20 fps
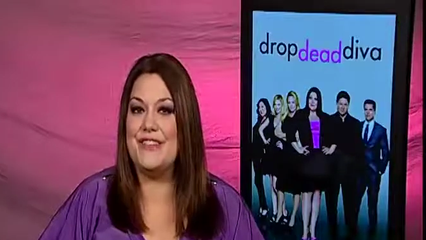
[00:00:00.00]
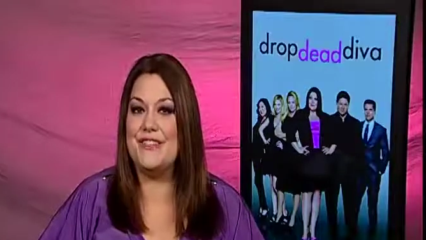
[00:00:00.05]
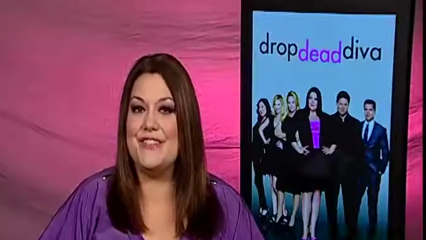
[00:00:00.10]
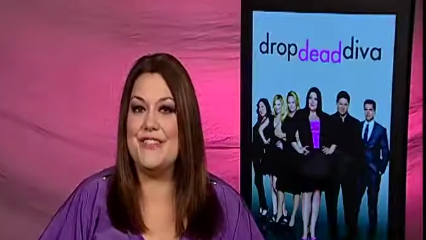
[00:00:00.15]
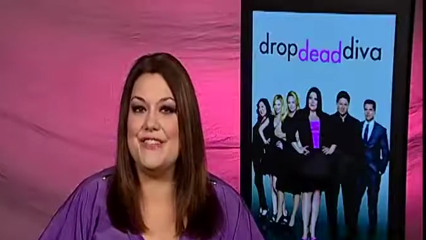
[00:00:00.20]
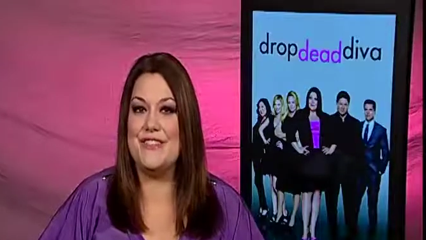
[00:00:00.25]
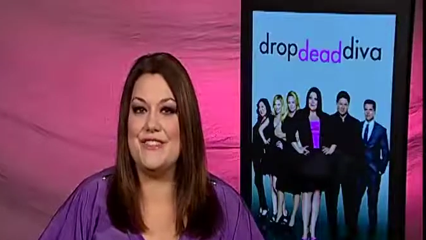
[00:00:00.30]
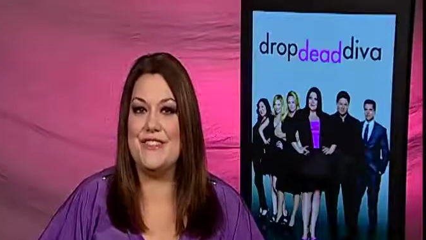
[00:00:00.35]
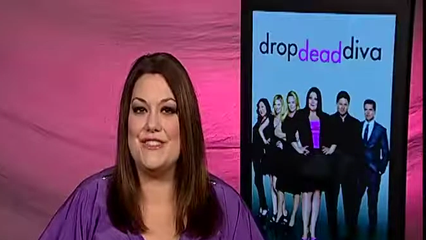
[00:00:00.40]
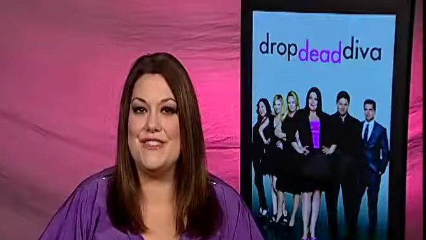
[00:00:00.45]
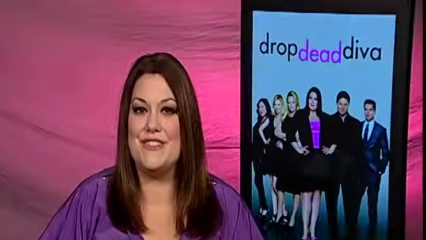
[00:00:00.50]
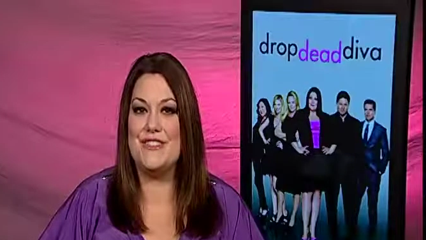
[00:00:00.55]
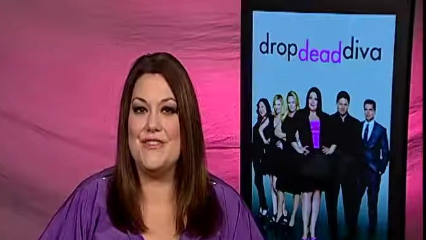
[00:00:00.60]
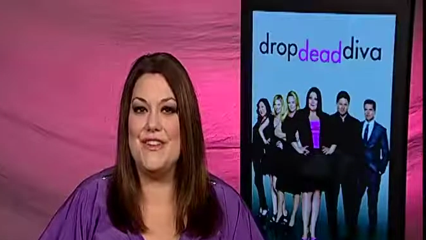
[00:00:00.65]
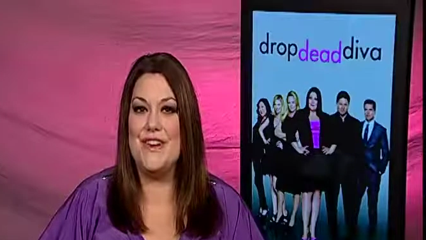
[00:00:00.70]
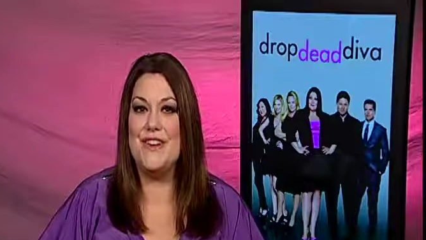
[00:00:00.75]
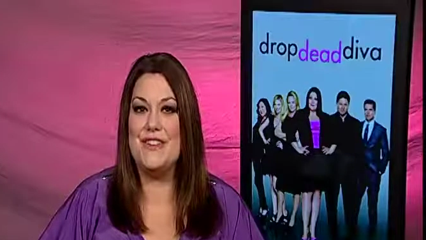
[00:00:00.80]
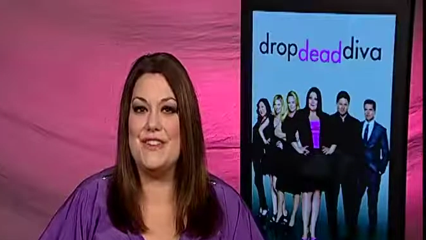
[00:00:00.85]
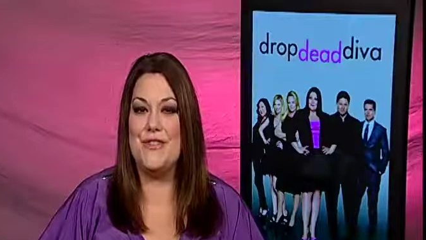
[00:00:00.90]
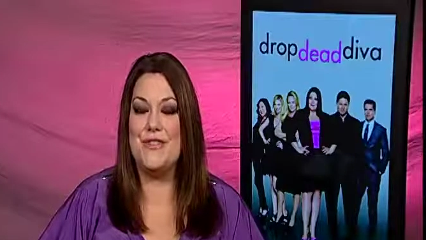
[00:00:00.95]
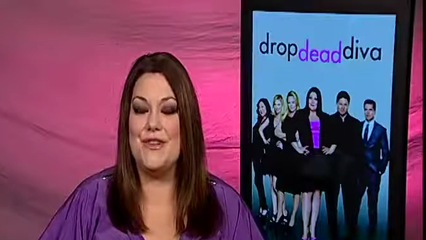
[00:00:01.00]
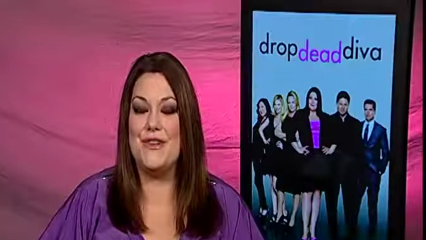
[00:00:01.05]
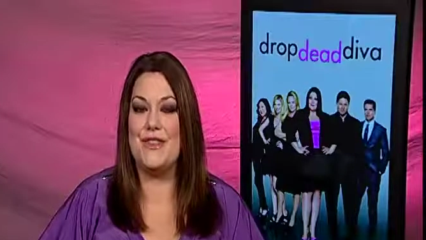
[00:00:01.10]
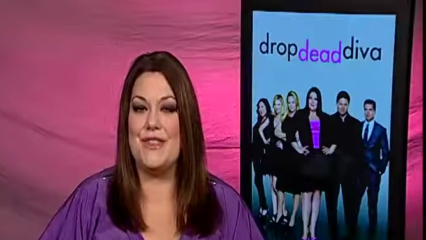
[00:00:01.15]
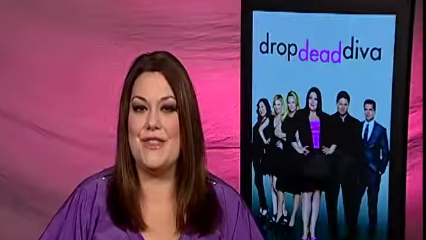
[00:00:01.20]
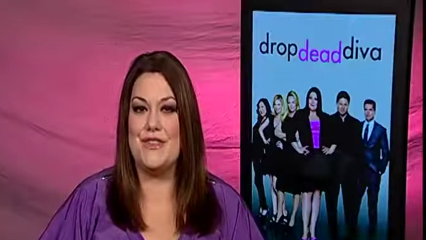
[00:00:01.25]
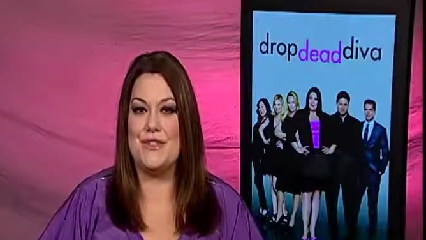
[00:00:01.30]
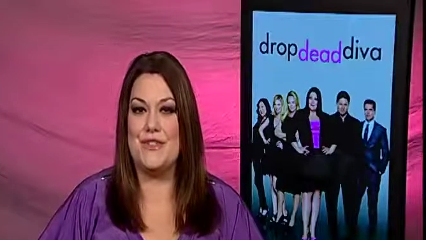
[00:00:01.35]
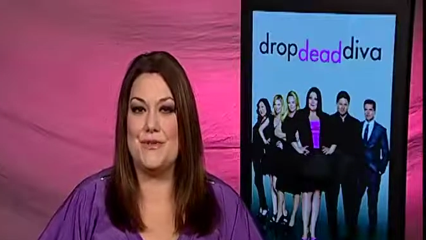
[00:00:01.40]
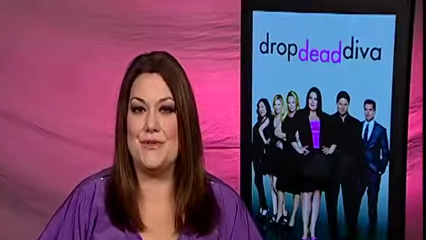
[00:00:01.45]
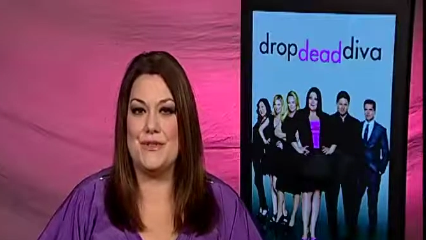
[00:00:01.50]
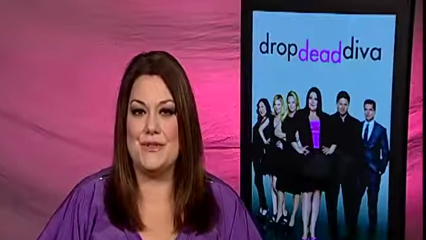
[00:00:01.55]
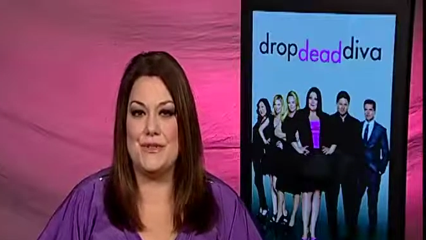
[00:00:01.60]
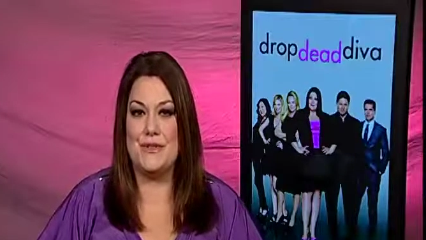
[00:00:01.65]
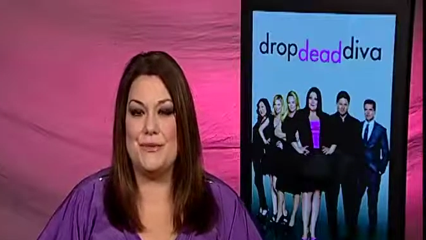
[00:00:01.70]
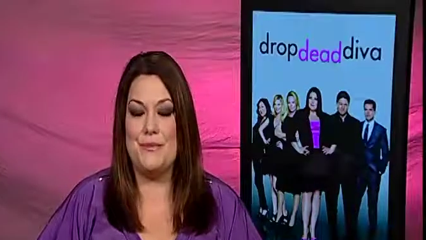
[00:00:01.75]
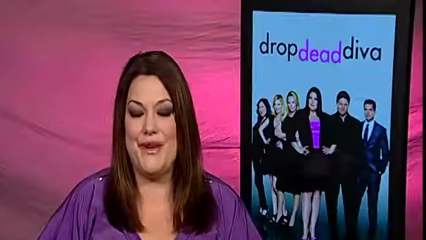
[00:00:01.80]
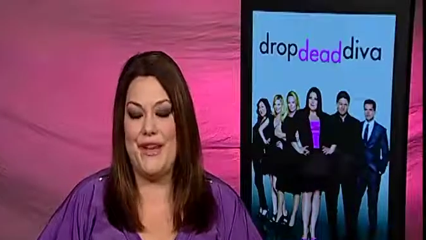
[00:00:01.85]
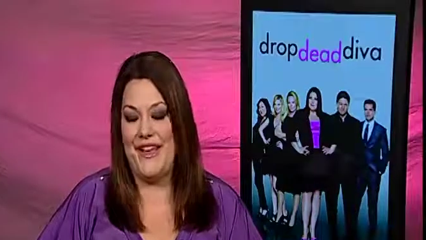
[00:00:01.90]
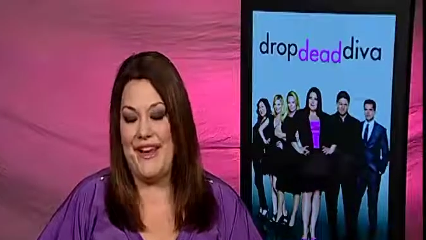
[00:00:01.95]
She's she's very different than she was
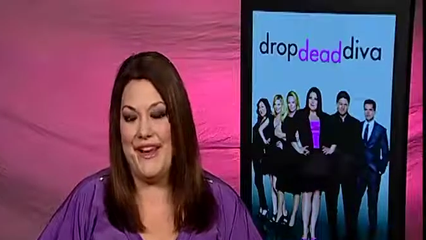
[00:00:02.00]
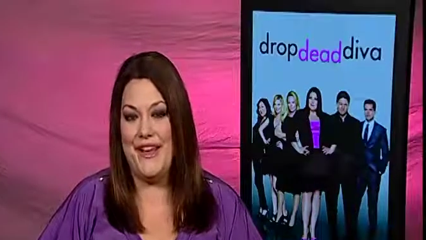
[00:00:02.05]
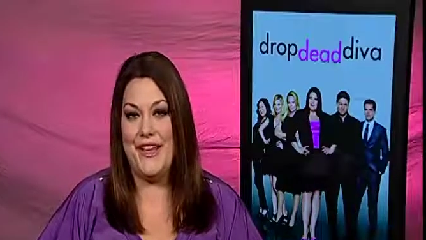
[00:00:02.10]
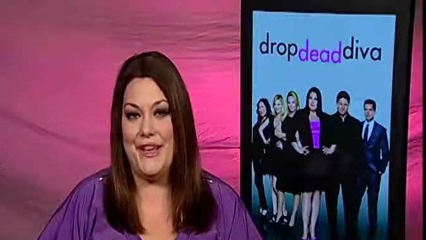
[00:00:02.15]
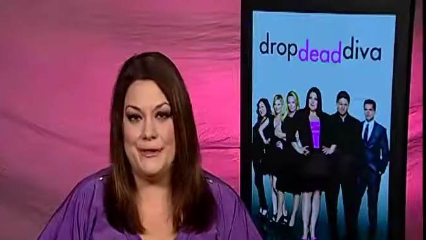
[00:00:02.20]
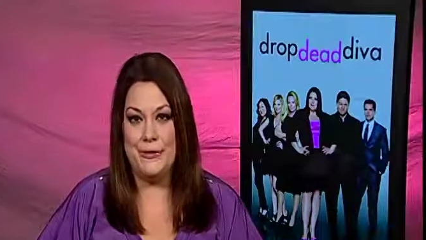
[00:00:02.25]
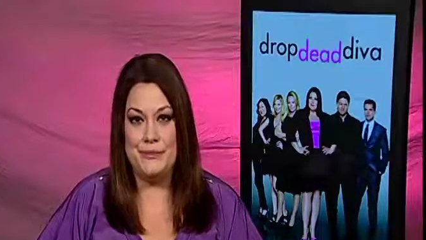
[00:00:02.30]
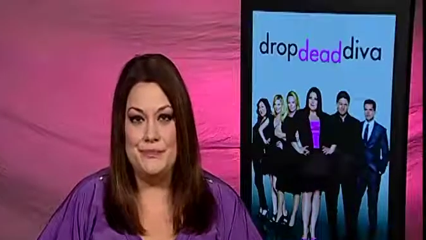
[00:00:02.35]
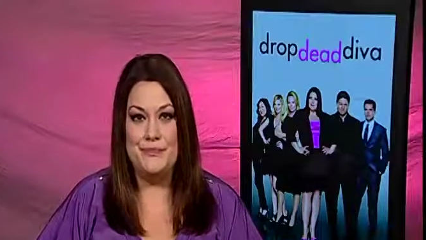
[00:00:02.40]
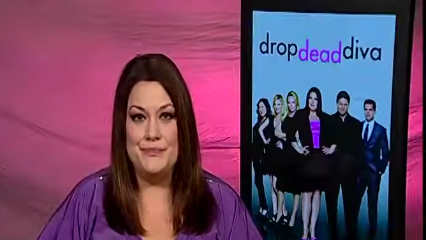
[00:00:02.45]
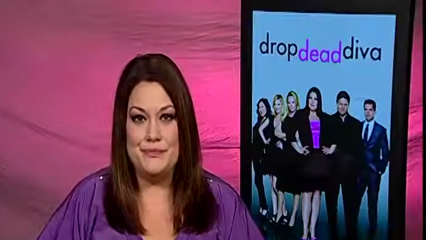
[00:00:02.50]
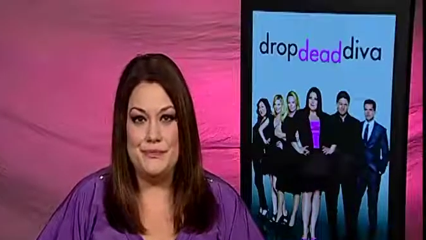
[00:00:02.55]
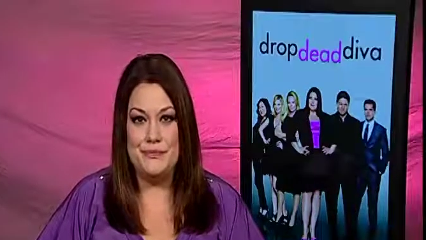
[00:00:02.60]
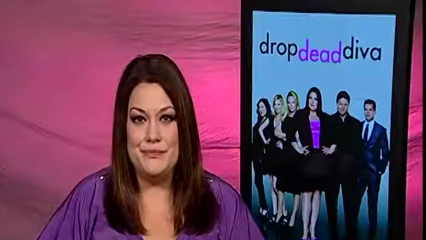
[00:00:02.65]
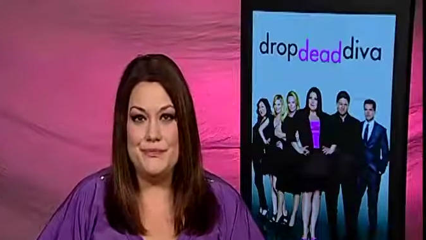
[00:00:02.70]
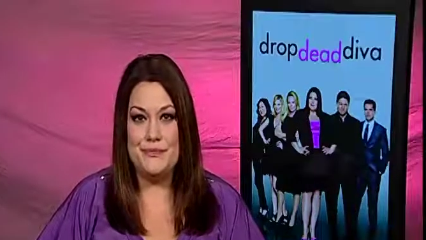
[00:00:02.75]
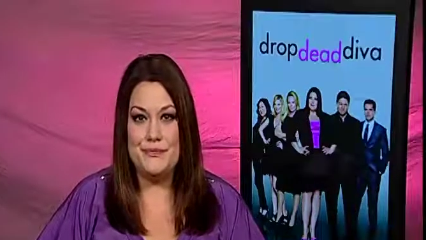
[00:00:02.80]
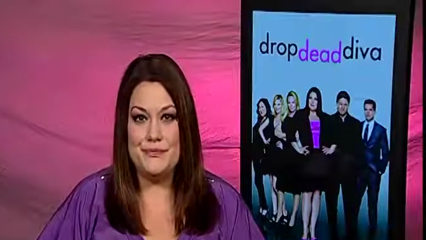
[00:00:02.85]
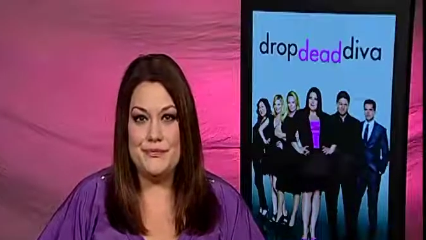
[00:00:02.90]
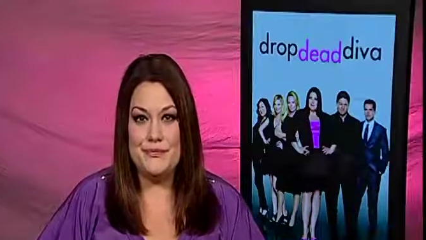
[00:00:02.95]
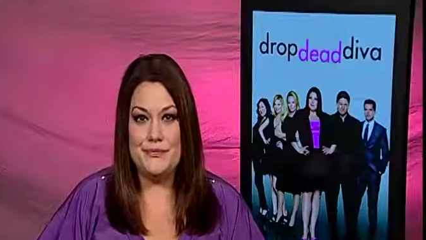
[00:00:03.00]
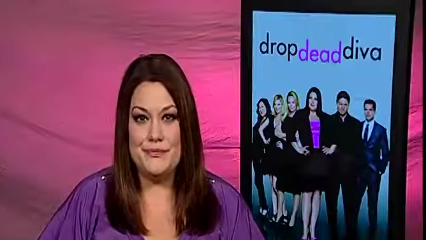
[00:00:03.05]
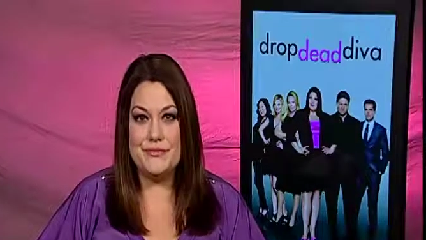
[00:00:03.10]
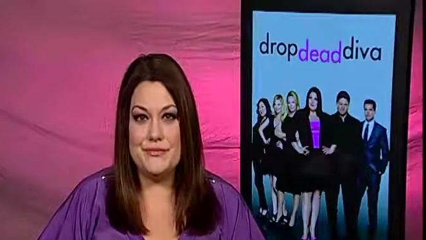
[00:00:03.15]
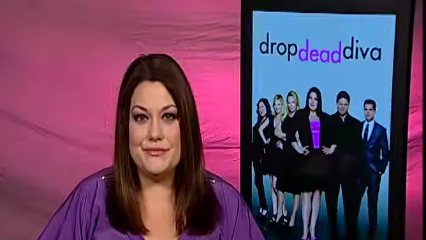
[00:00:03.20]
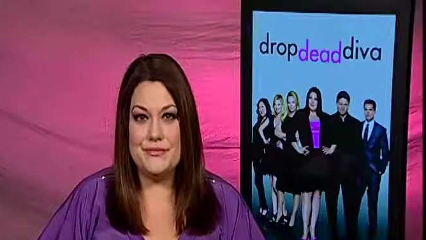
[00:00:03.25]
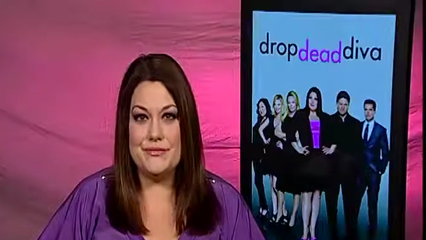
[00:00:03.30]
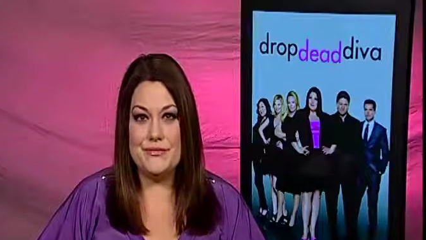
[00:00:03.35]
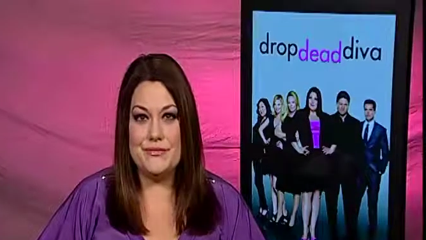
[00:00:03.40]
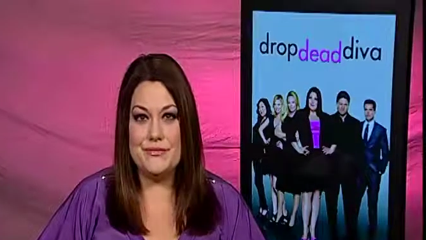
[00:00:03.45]
in the beginning. Well, you've got